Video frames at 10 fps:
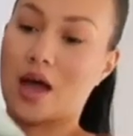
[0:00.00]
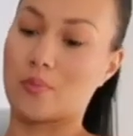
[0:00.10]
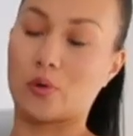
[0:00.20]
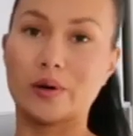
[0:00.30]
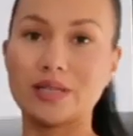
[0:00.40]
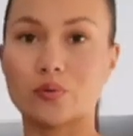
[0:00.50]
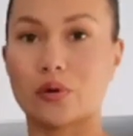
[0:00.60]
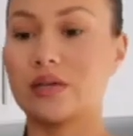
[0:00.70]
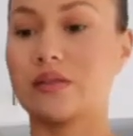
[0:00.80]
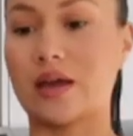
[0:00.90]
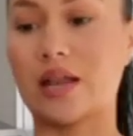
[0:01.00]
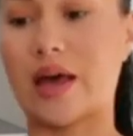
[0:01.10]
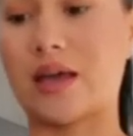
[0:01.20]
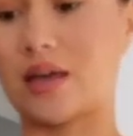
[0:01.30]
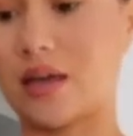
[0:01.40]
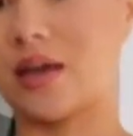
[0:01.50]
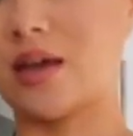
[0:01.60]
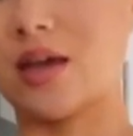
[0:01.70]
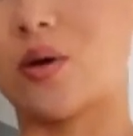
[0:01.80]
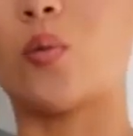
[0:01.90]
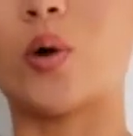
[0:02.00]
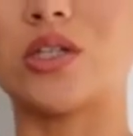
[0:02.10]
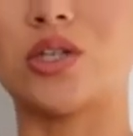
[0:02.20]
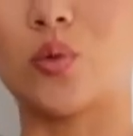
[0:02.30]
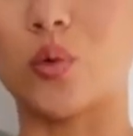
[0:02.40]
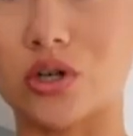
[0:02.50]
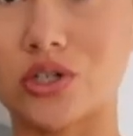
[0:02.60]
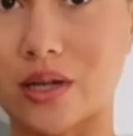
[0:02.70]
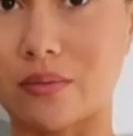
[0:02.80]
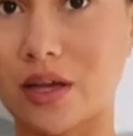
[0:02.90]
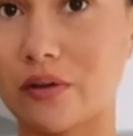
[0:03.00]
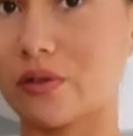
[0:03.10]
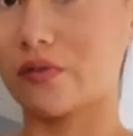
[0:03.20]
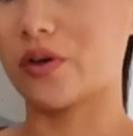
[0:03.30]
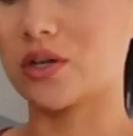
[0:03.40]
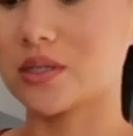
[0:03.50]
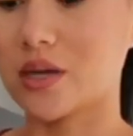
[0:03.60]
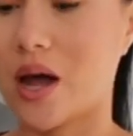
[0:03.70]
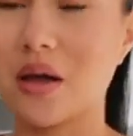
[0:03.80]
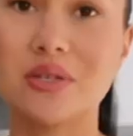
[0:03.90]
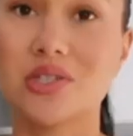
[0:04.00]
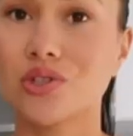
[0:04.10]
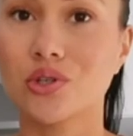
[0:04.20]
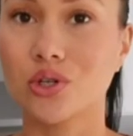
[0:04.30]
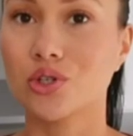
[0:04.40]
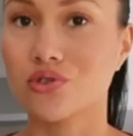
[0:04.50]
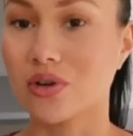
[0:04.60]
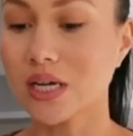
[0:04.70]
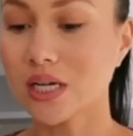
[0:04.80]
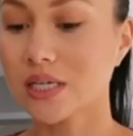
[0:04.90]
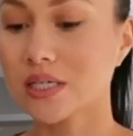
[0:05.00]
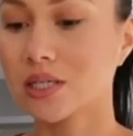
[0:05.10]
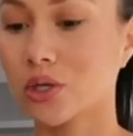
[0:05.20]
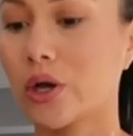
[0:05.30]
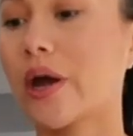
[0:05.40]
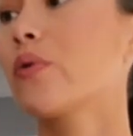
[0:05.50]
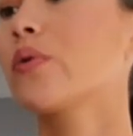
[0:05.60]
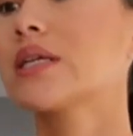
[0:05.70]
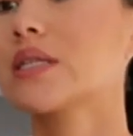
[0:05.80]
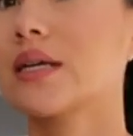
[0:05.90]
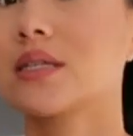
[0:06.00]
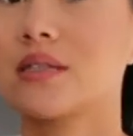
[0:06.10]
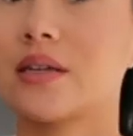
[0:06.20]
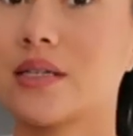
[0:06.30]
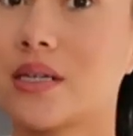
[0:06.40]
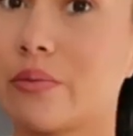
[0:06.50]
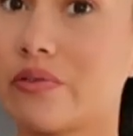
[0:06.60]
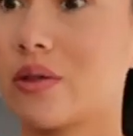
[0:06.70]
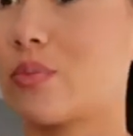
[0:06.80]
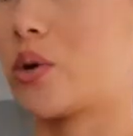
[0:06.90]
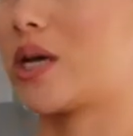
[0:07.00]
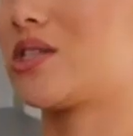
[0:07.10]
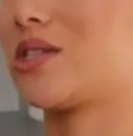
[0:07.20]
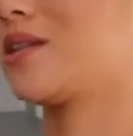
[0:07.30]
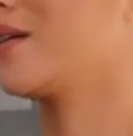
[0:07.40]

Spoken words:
I'm always worried that like once you wash something for the first time, it's just gonna shrink. So I always like to size up for the boys,